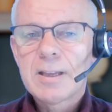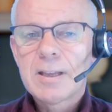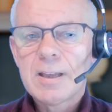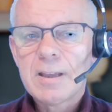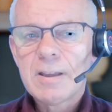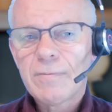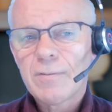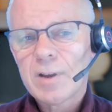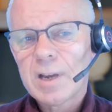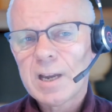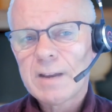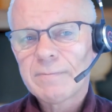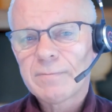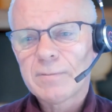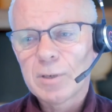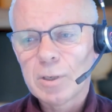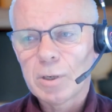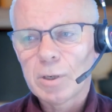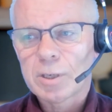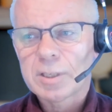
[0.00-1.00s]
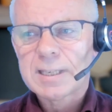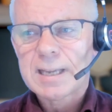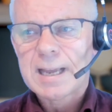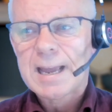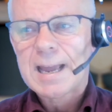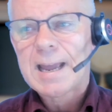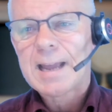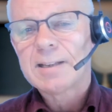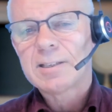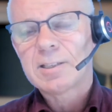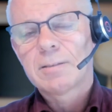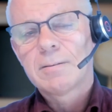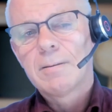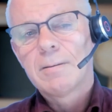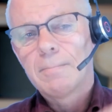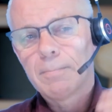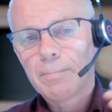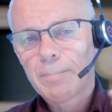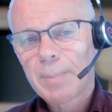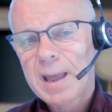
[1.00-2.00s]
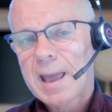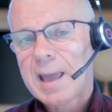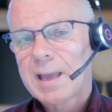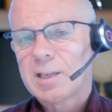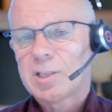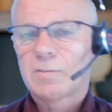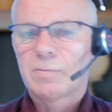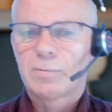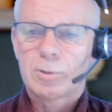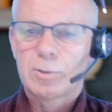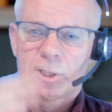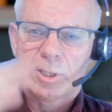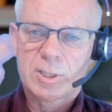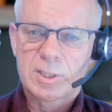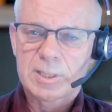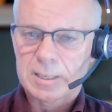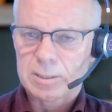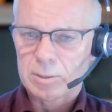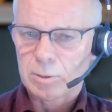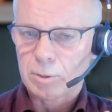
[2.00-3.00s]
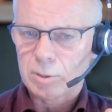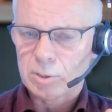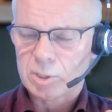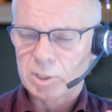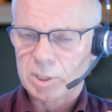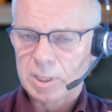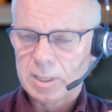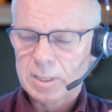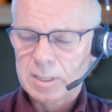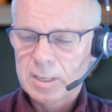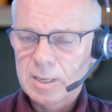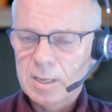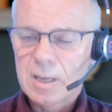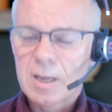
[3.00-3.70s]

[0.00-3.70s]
If I have looked at banks versus technology,